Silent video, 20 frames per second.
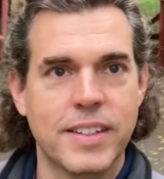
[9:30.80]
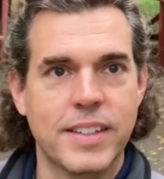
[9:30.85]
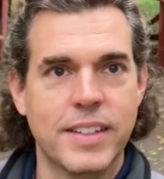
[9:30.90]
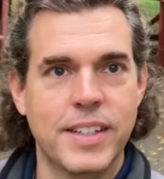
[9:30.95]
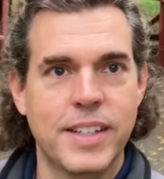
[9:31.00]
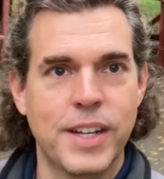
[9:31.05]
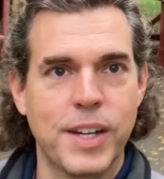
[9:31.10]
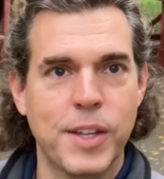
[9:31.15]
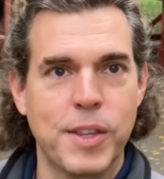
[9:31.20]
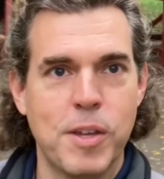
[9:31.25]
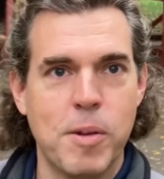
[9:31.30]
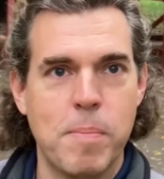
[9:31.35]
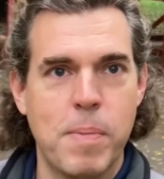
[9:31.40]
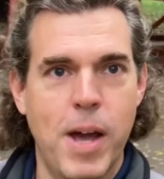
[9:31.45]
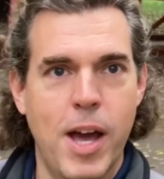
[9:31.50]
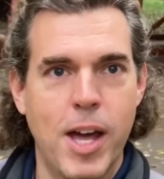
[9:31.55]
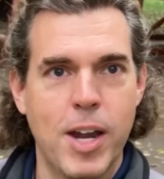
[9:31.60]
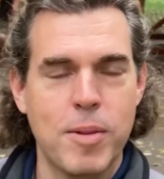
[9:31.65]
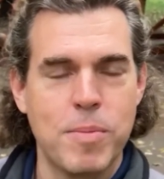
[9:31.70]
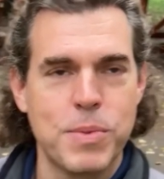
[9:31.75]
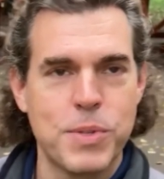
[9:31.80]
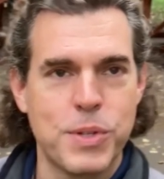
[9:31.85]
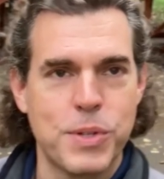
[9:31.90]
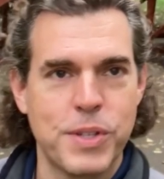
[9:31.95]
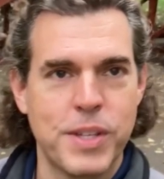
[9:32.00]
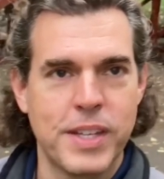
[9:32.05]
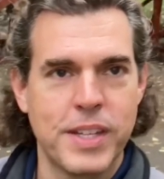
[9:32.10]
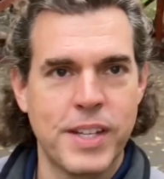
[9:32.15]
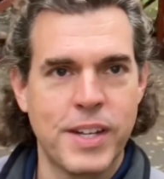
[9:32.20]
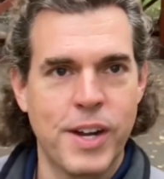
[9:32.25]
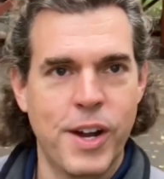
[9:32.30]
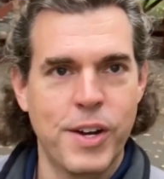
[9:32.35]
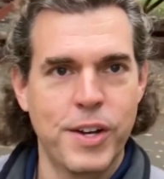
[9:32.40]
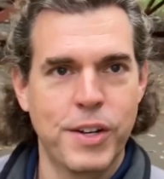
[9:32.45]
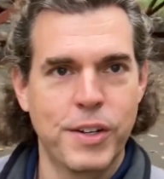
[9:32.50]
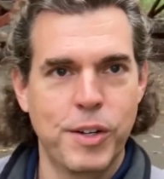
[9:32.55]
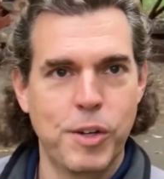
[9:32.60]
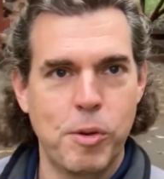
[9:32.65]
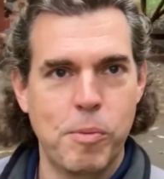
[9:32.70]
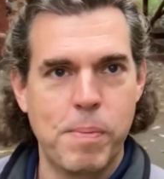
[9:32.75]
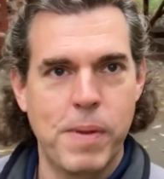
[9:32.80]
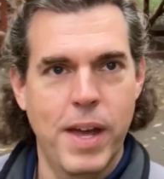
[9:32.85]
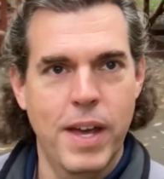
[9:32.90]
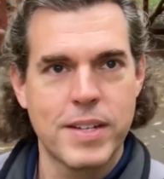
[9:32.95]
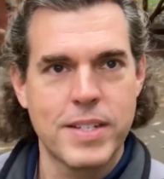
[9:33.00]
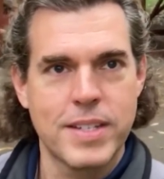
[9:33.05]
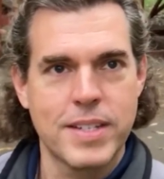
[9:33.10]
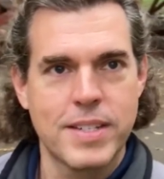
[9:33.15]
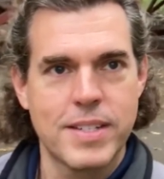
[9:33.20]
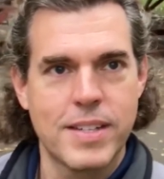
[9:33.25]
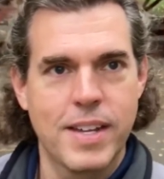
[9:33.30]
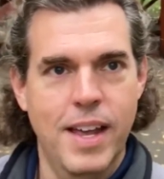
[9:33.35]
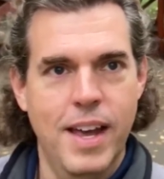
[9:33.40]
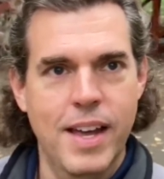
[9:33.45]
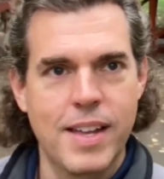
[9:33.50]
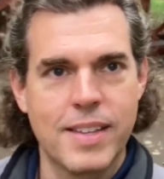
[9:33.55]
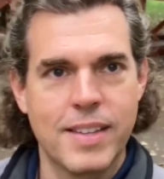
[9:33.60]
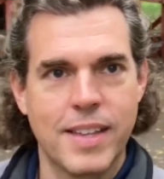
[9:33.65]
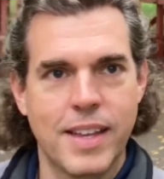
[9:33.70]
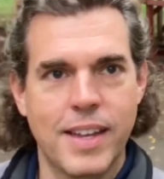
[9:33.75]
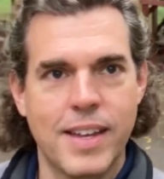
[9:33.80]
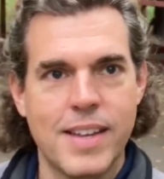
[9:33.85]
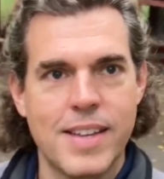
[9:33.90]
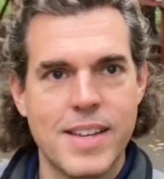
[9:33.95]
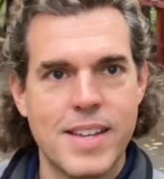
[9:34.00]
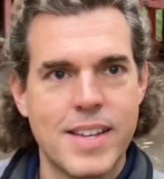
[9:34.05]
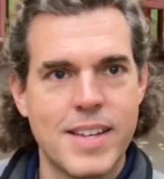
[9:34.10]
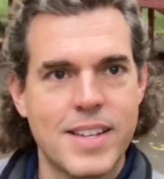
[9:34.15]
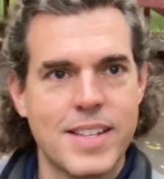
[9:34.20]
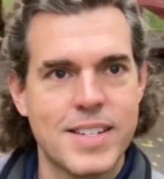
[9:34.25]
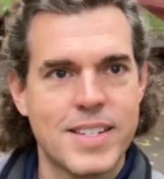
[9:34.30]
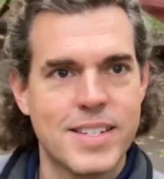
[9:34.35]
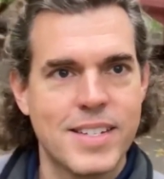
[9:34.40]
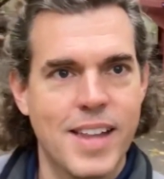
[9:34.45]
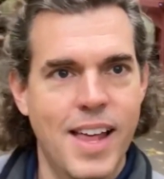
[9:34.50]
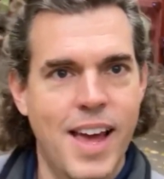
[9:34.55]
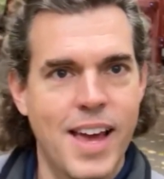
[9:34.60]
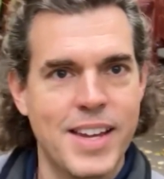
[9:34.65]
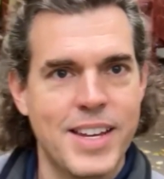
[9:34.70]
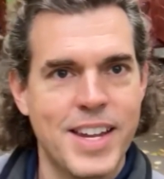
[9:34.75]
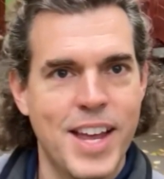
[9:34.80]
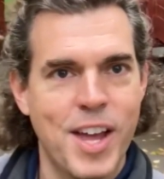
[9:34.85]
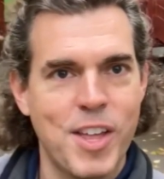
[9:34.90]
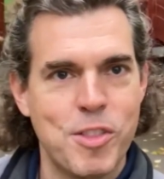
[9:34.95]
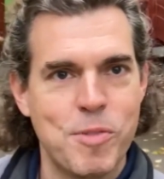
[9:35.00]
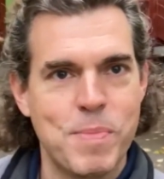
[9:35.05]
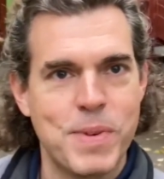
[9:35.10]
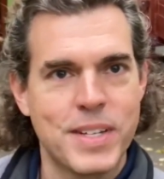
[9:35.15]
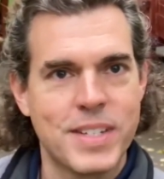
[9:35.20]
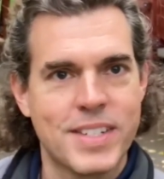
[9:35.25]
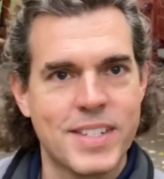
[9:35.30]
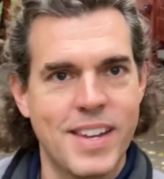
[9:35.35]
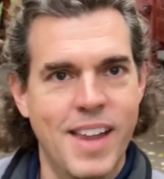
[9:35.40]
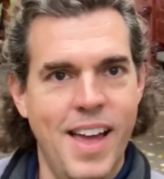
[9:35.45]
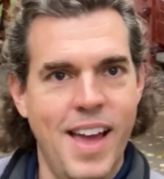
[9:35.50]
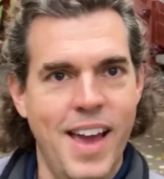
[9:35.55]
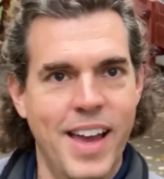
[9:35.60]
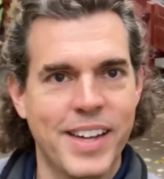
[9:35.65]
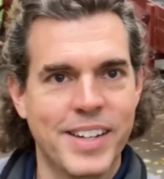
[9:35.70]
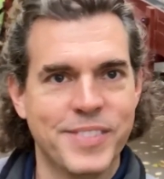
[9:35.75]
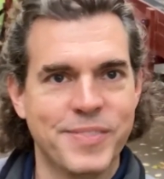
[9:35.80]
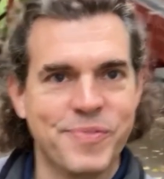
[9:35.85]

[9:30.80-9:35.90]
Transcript: get on their bottoms, or they get on a little plastic slide and they slide down the big slide.